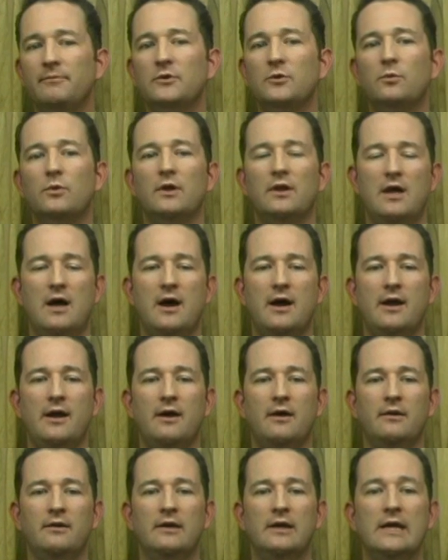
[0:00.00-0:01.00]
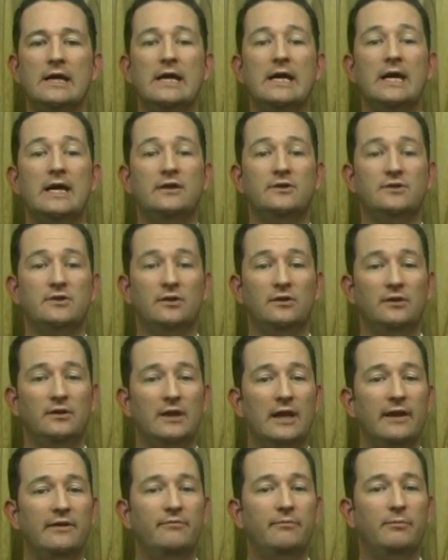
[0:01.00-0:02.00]
to rely on as the
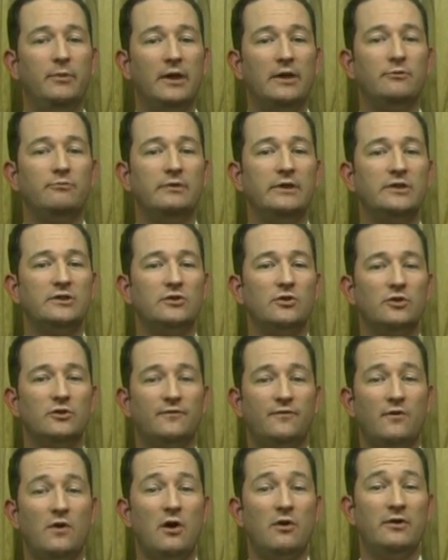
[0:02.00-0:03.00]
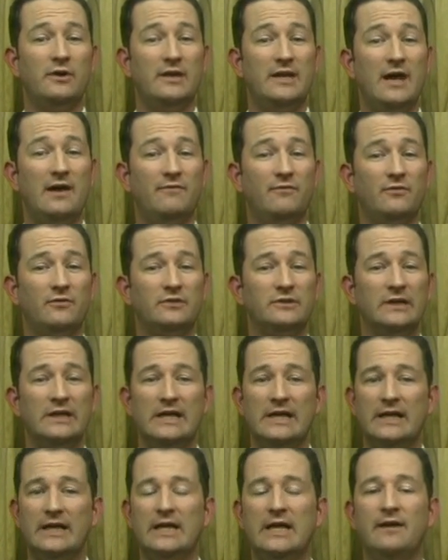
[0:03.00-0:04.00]
lifeblood resource for our endeavors
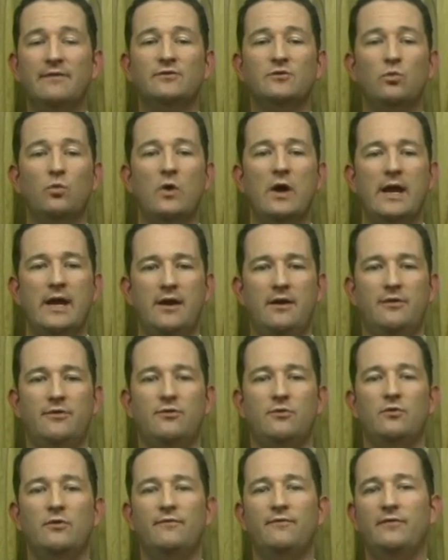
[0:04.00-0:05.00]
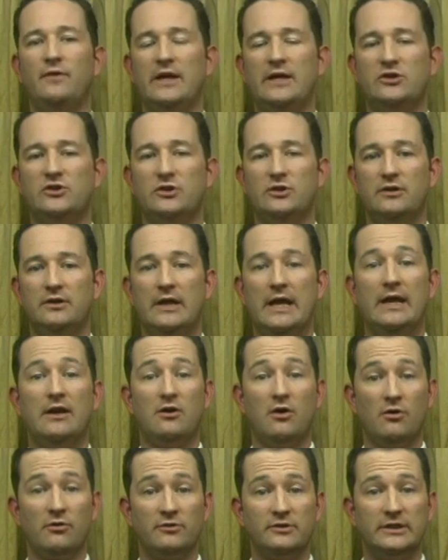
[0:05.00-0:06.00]
gives way through inflation and
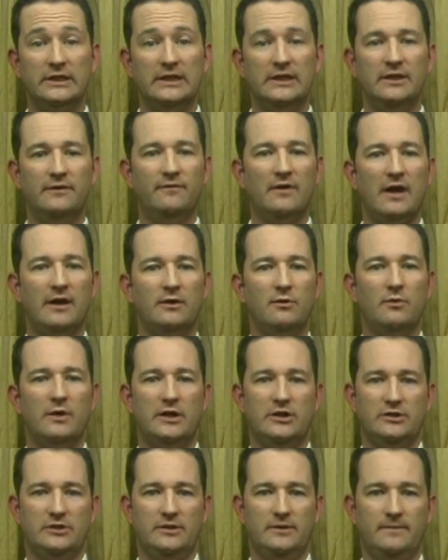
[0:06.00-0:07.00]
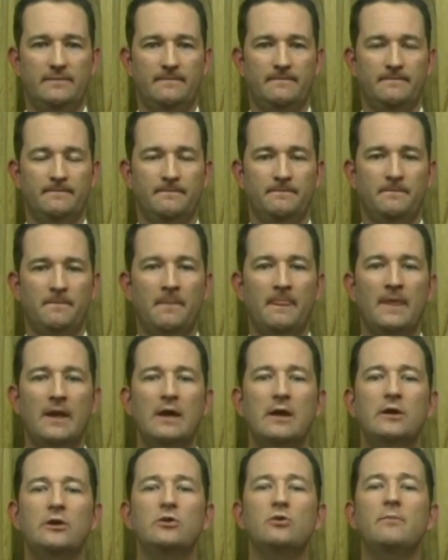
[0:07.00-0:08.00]
currency devaluation.
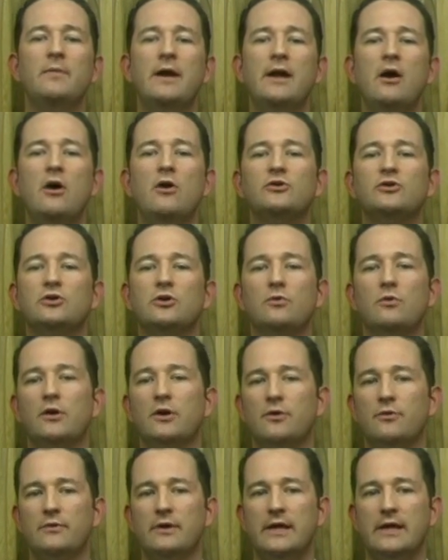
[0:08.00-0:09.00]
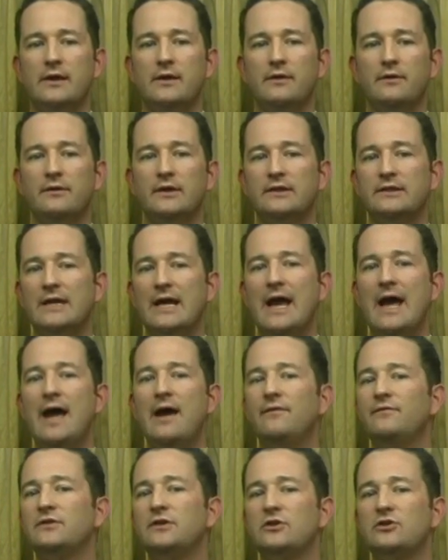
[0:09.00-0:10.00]
You may also agree that to
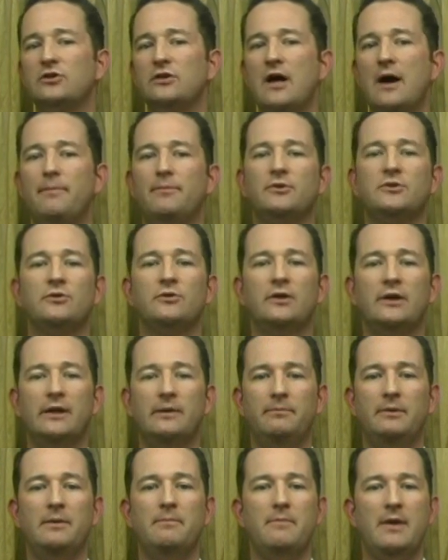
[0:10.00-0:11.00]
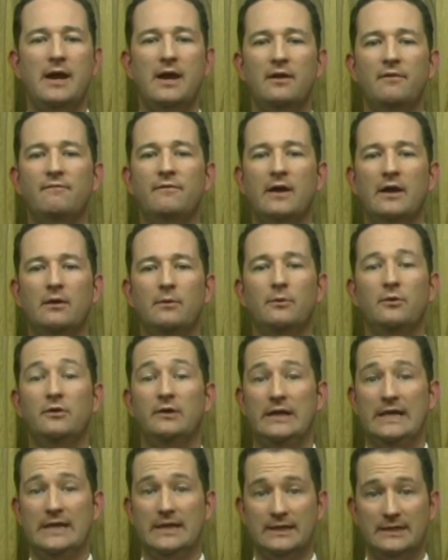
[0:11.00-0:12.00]
have such an opportunity be made available
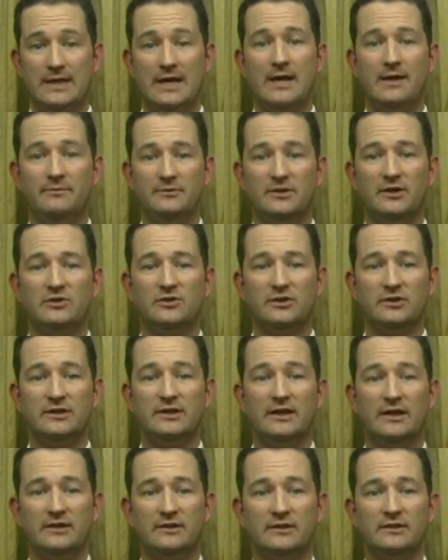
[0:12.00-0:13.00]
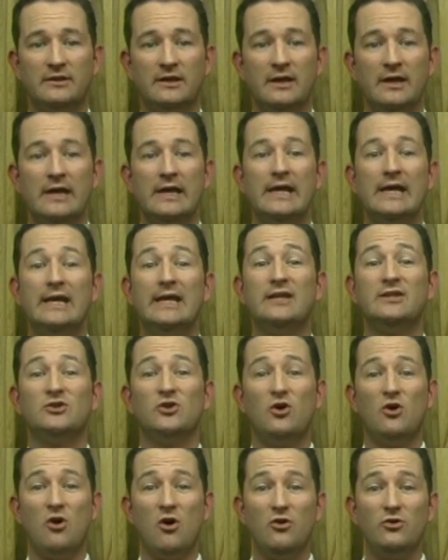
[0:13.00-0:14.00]
in a time such as this is
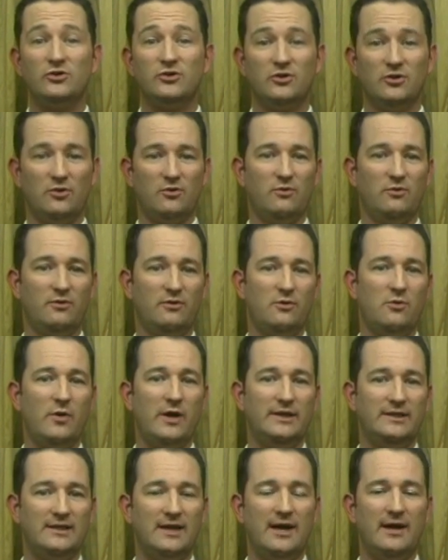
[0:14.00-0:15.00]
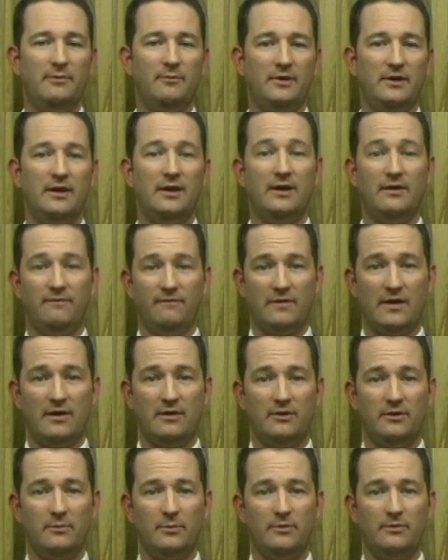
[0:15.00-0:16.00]
also quite timely and
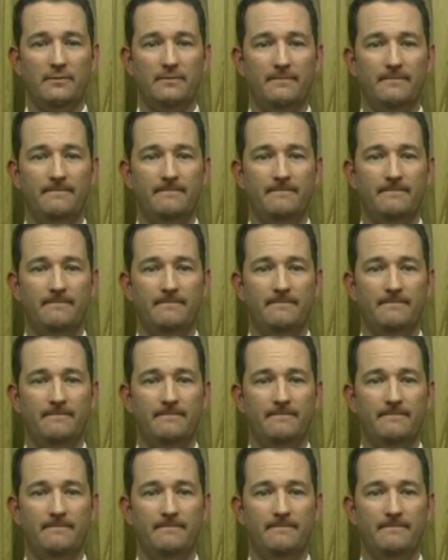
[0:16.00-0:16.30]
valuable.